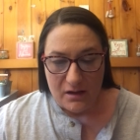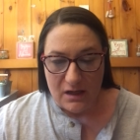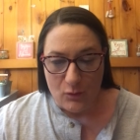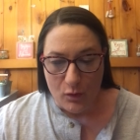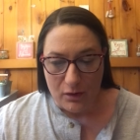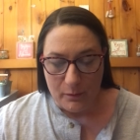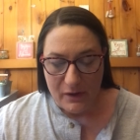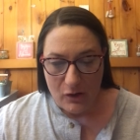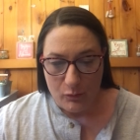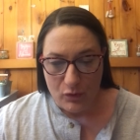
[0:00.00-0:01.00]
And what her
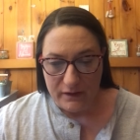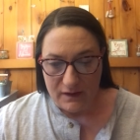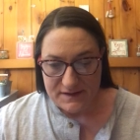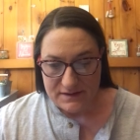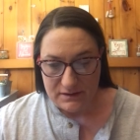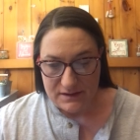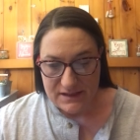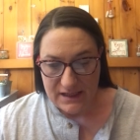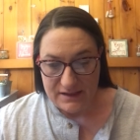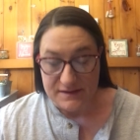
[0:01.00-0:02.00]
PowerPoint lesson
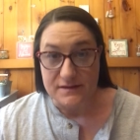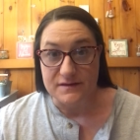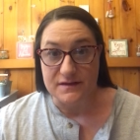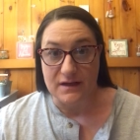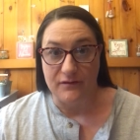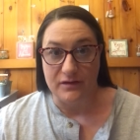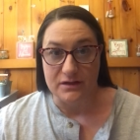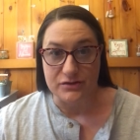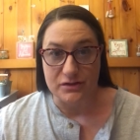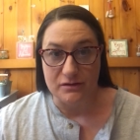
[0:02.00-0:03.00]
contains is a
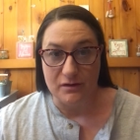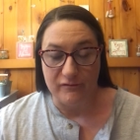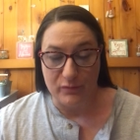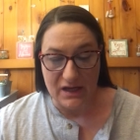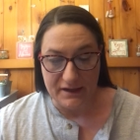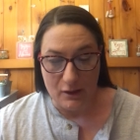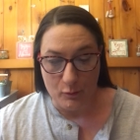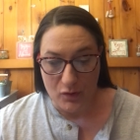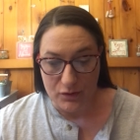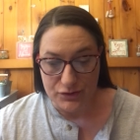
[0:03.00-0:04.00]
definition of blackout
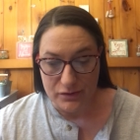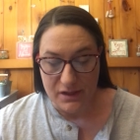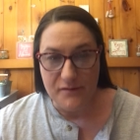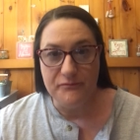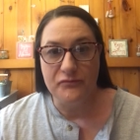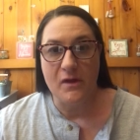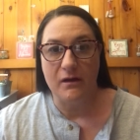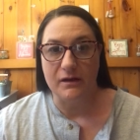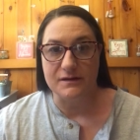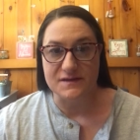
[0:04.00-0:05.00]
poetry,
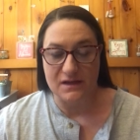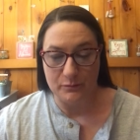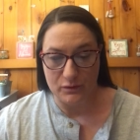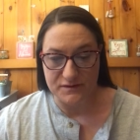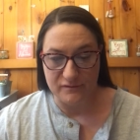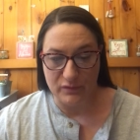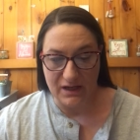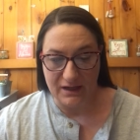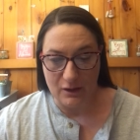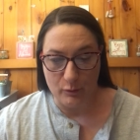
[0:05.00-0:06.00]
examples of
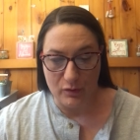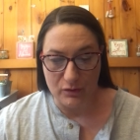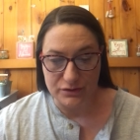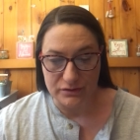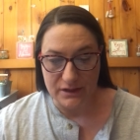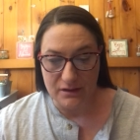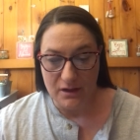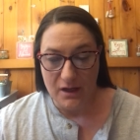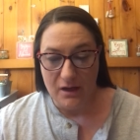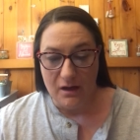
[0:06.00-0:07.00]
blackout poetry,
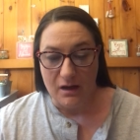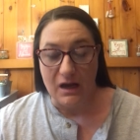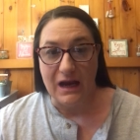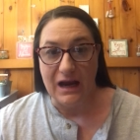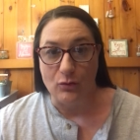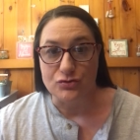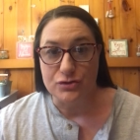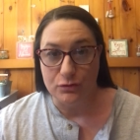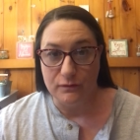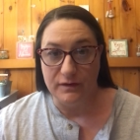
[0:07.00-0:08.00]
a
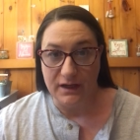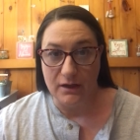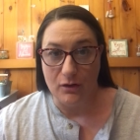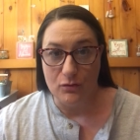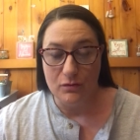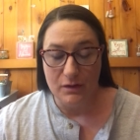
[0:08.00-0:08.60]
how-to video